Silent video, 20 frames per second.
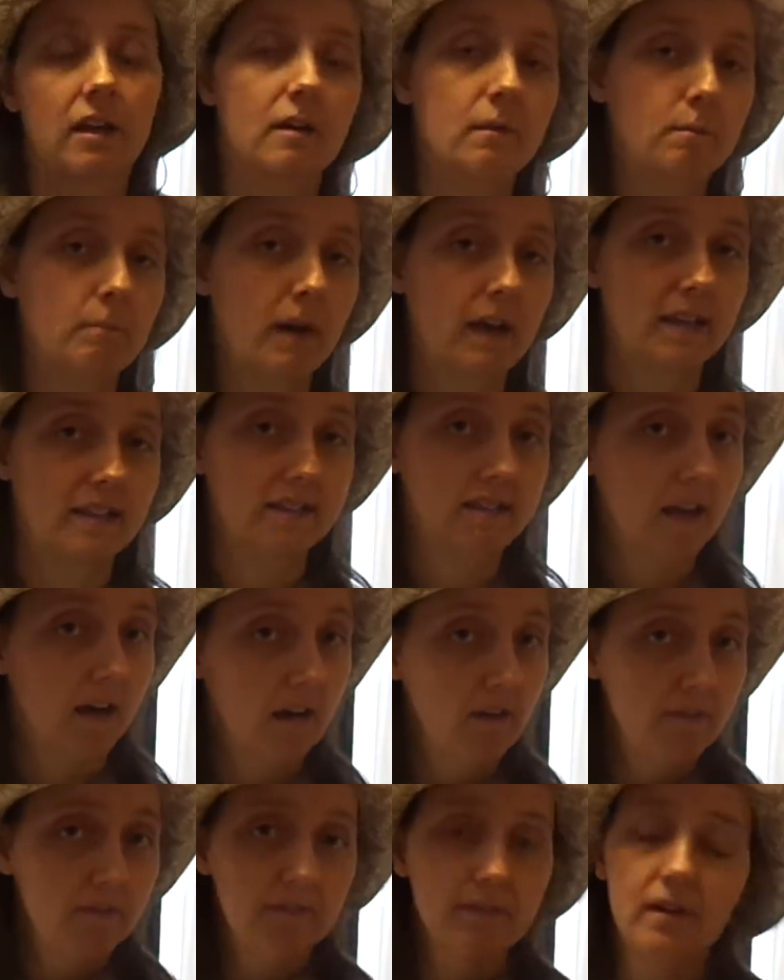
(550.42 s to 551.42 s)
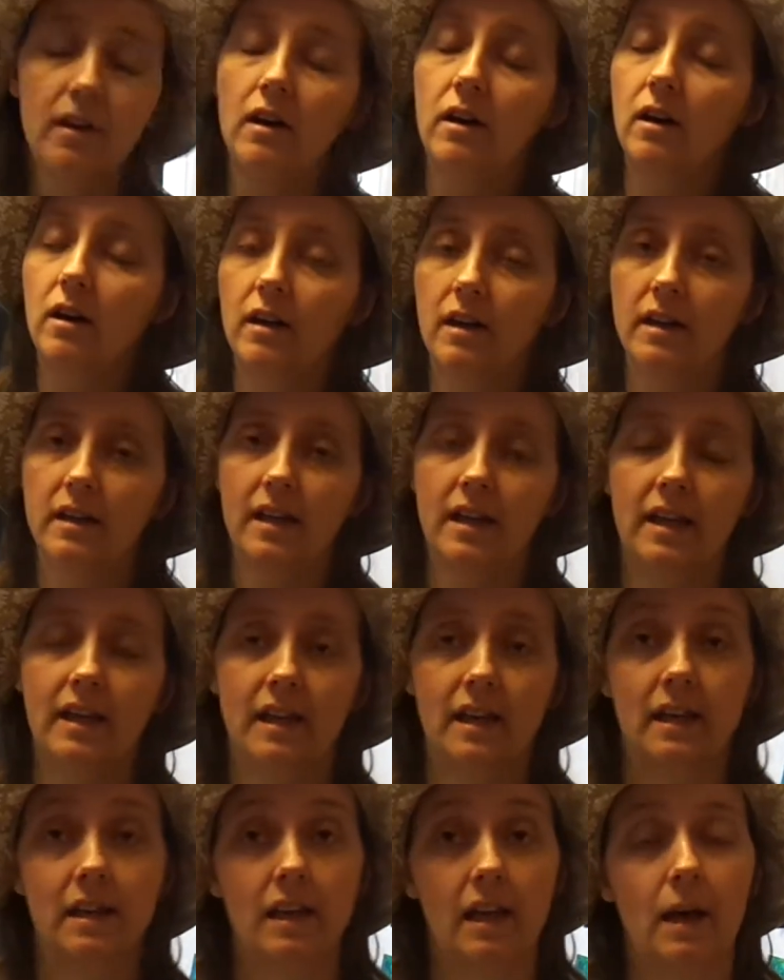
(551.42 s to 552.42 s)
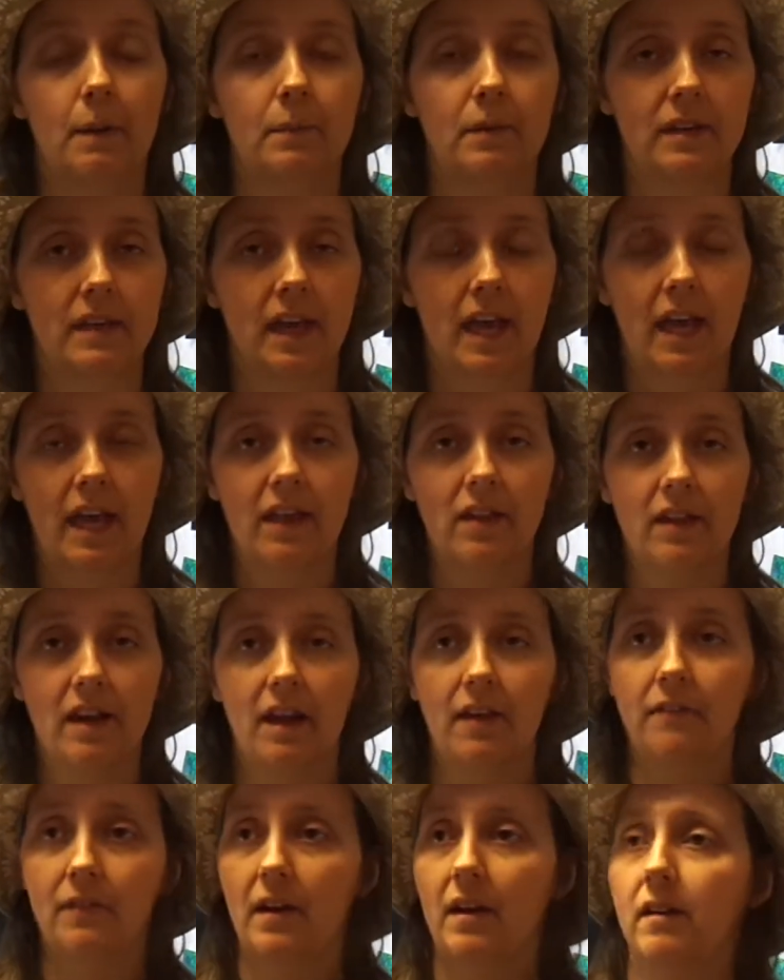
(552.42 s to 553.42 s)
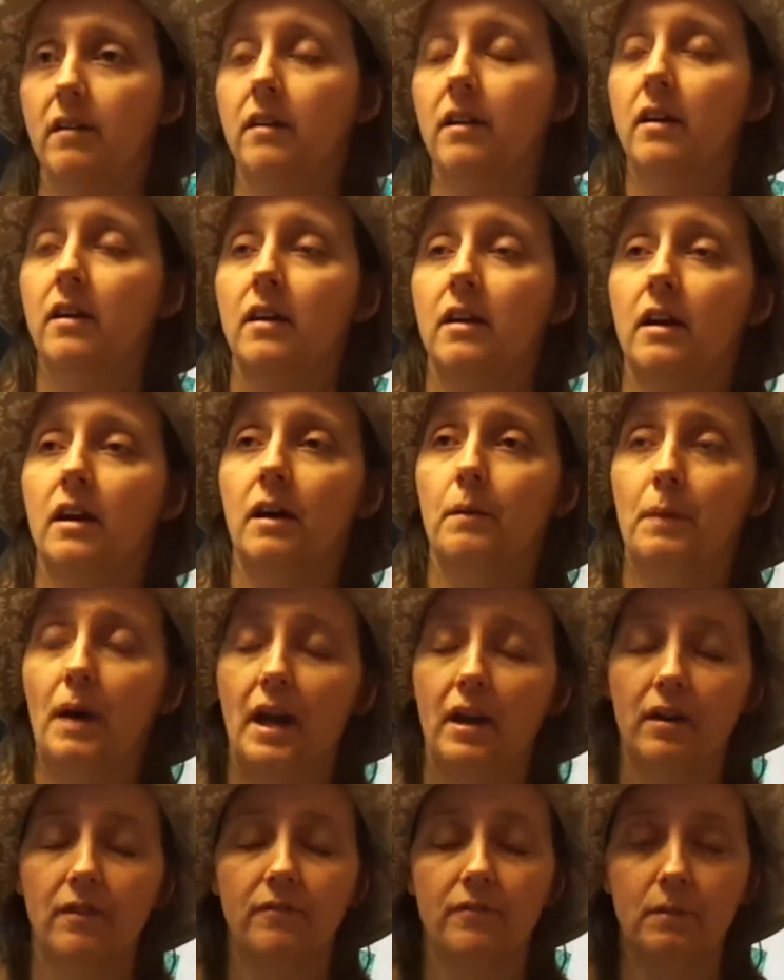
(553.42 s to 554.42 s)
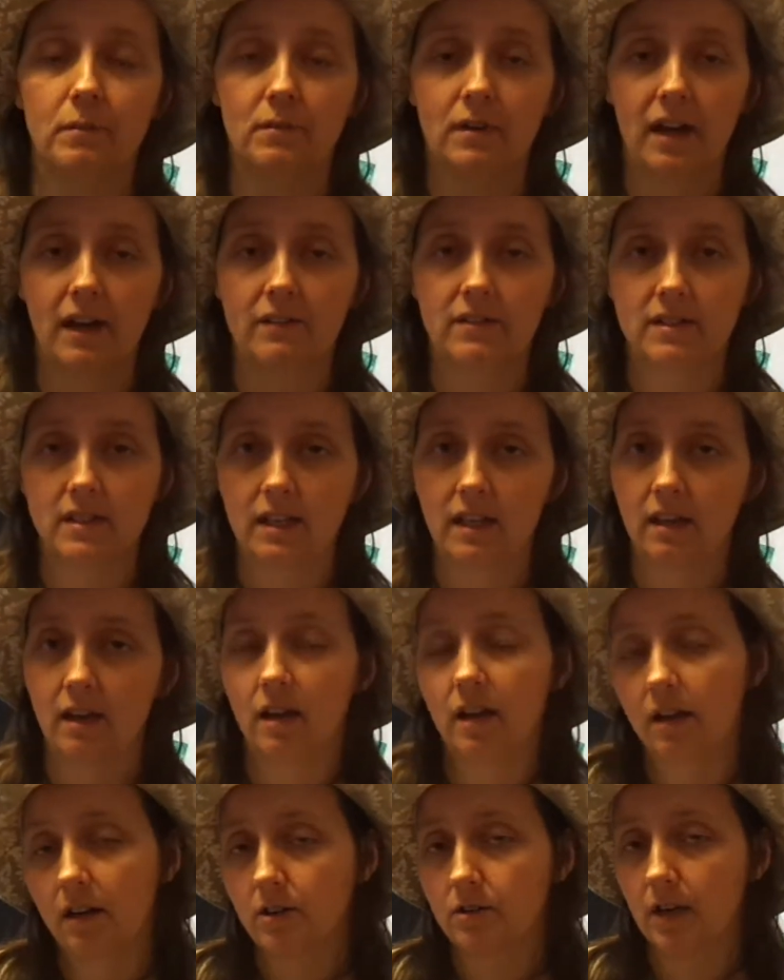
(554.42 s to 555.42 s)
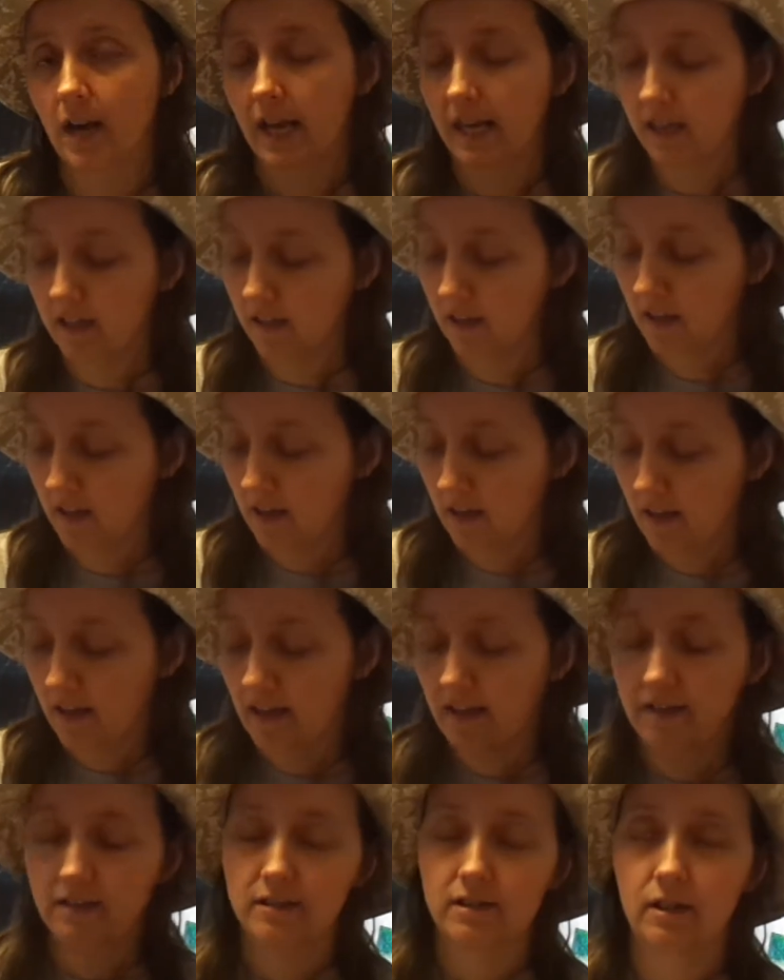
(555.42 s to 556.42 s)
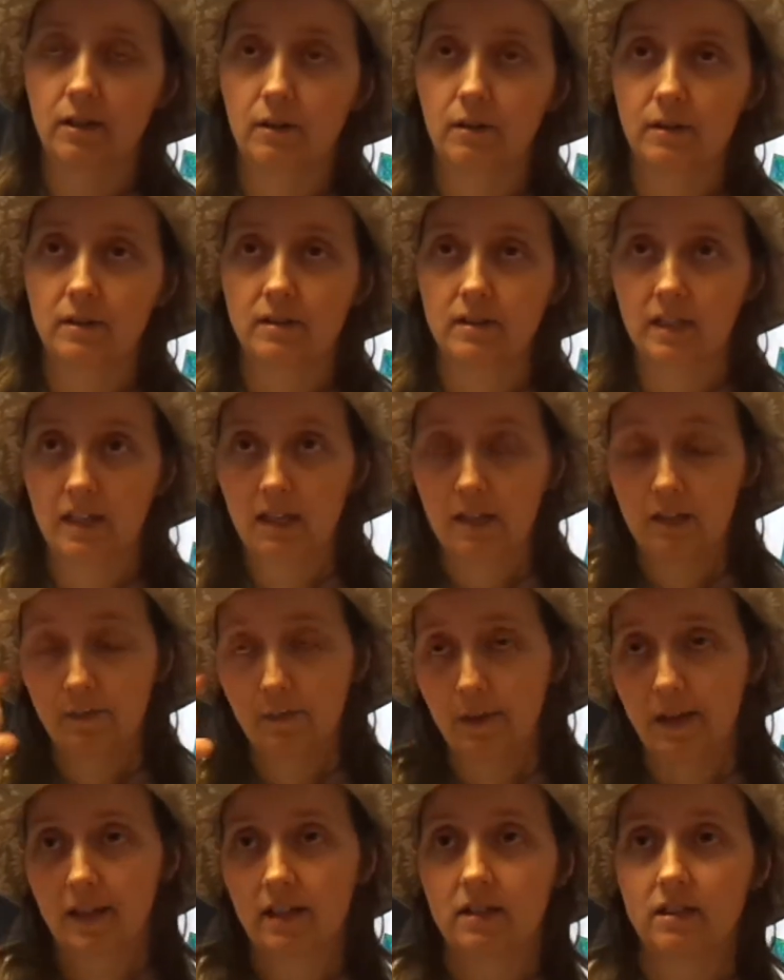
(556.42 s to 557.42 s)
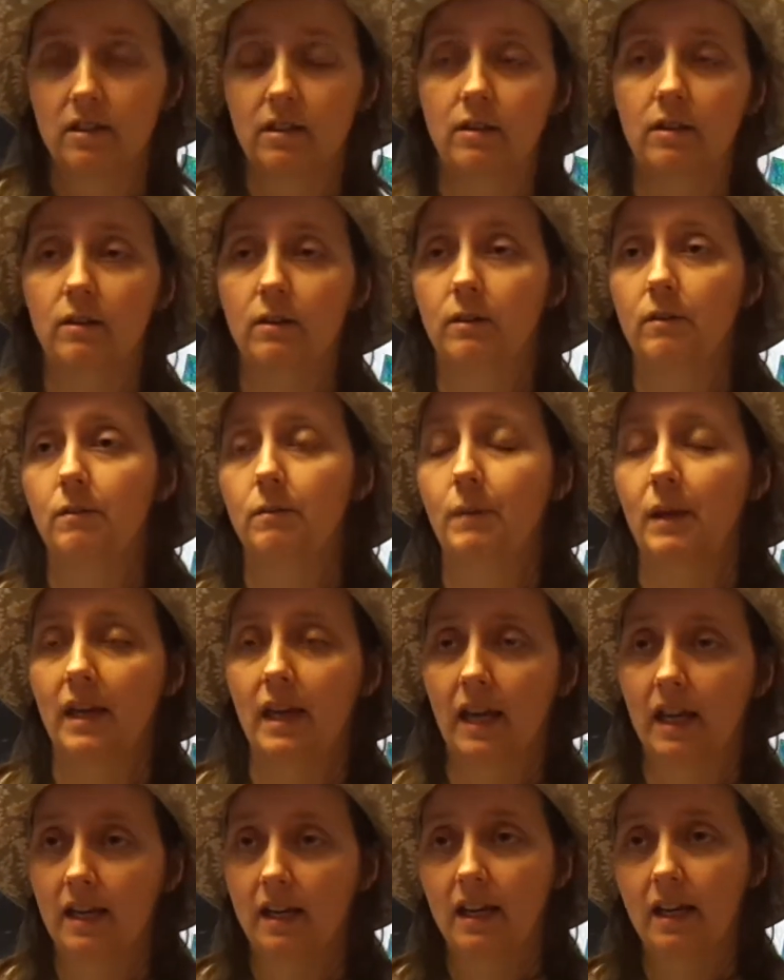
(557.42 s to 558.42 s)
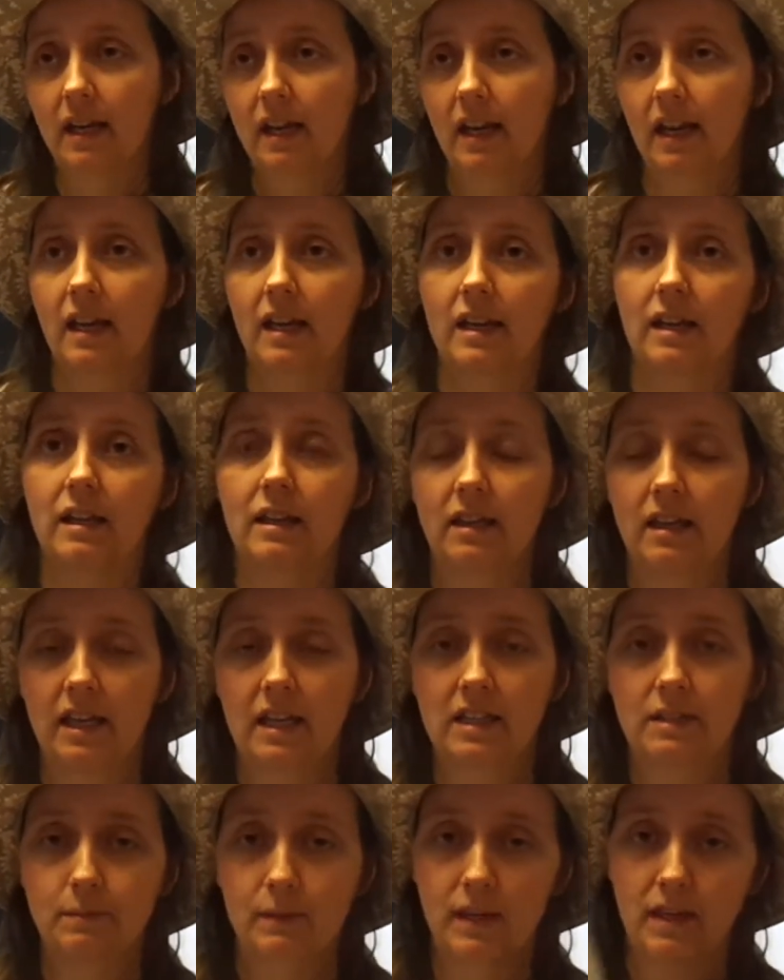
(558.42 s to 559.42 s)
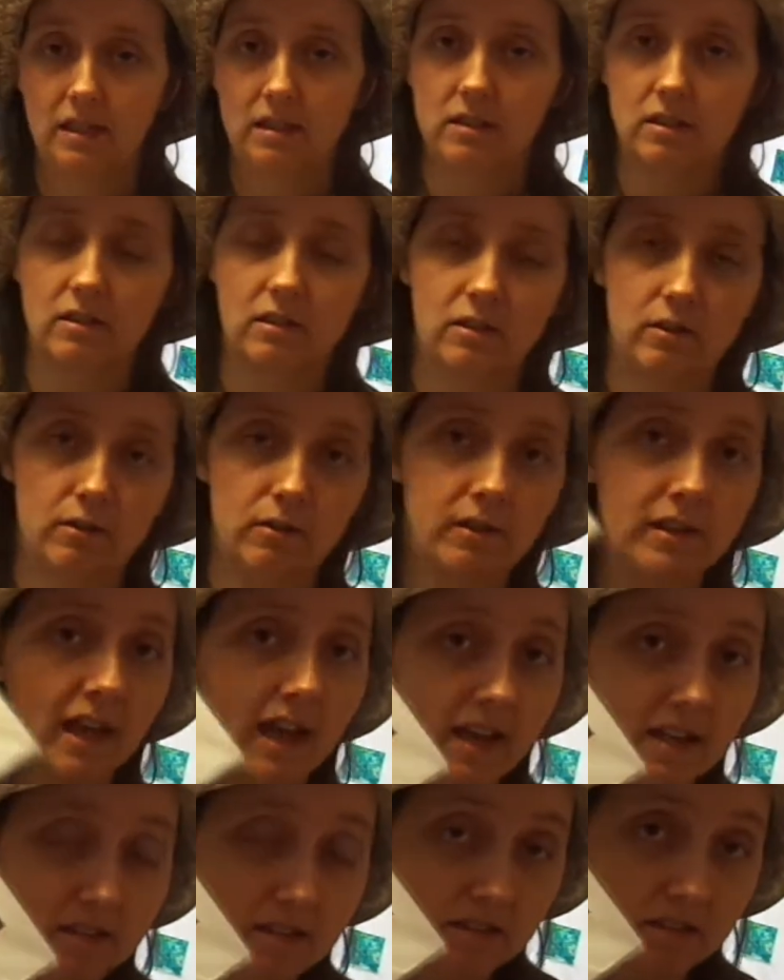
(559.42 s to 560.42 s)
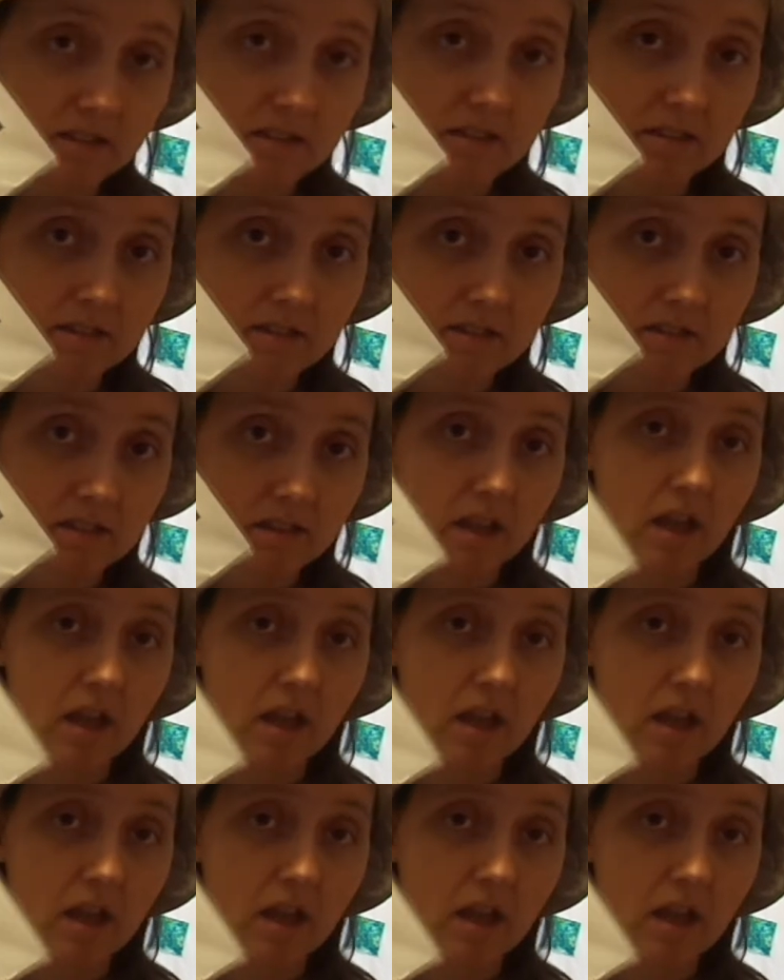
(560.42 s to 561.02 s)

myself on an applique that I found, a pattern from Craftsy on a dragon. And so it leads me to making a knight and leads me to castles.